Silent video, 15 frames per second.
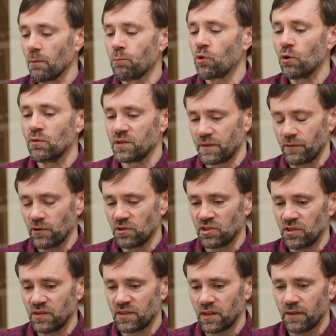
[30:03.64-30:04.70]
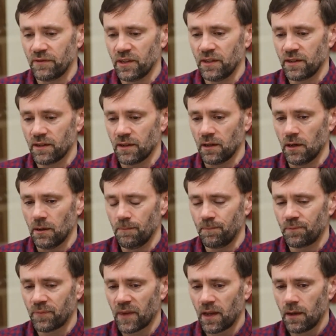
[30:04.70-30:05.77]
prose versions of it.
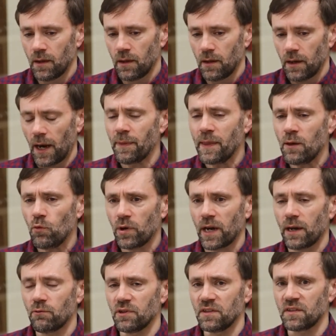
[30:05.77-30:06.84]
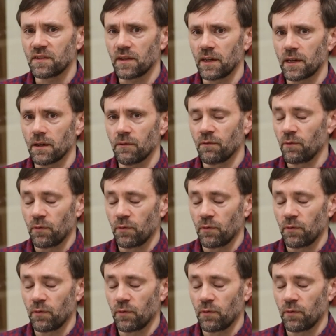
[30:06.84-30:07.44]
I think when I was like